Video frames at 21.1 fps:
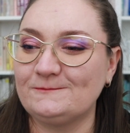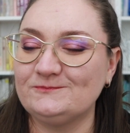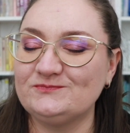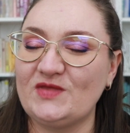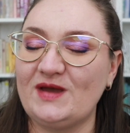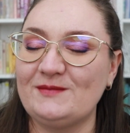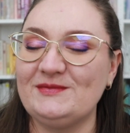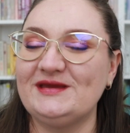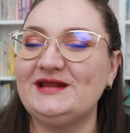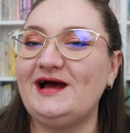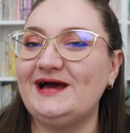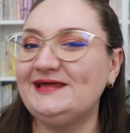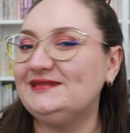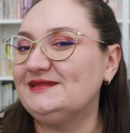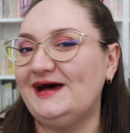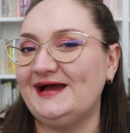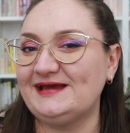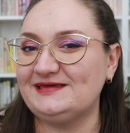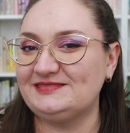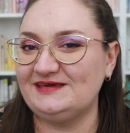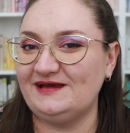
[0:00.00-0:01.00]
I mean, I
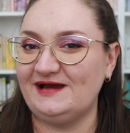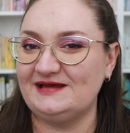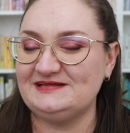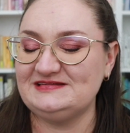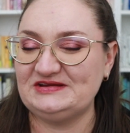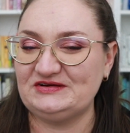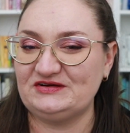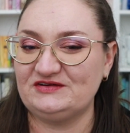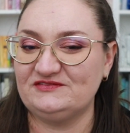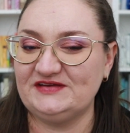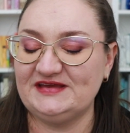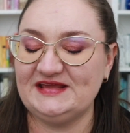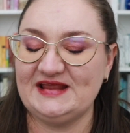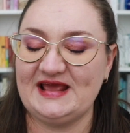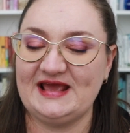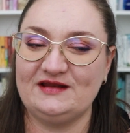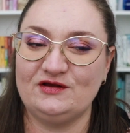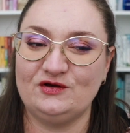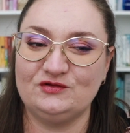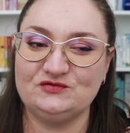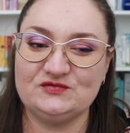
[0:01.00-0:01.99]
like the idea of it,
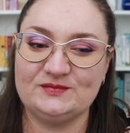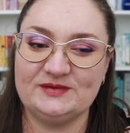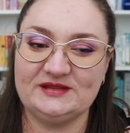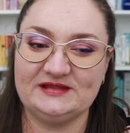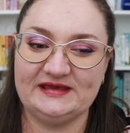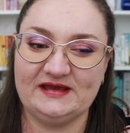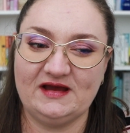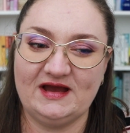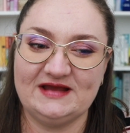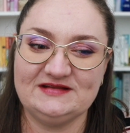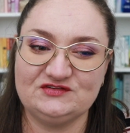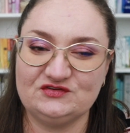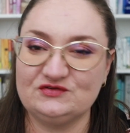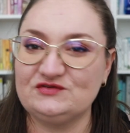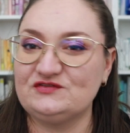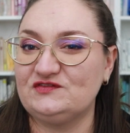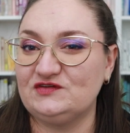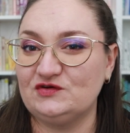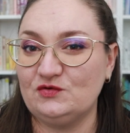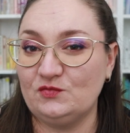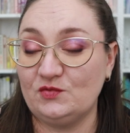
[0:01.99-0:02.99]
and ultimately I do
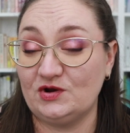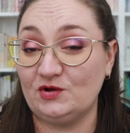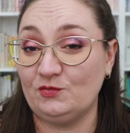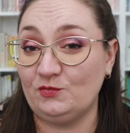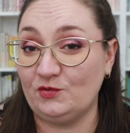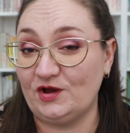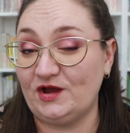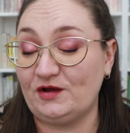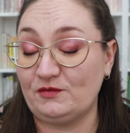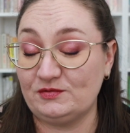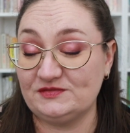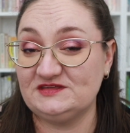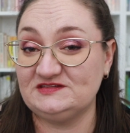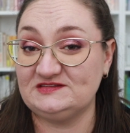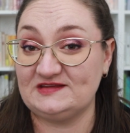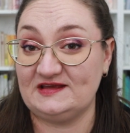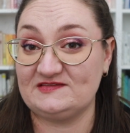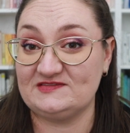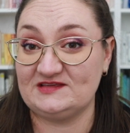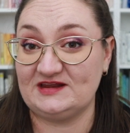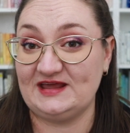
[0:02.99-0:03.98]
still want to work with the
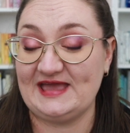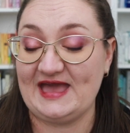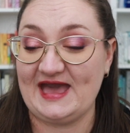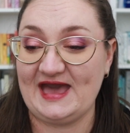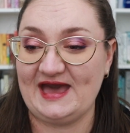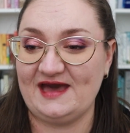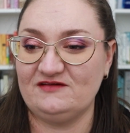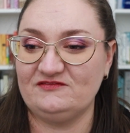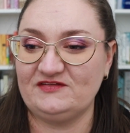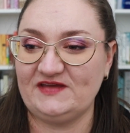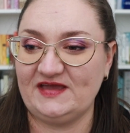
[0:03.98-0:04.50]
decks that I have,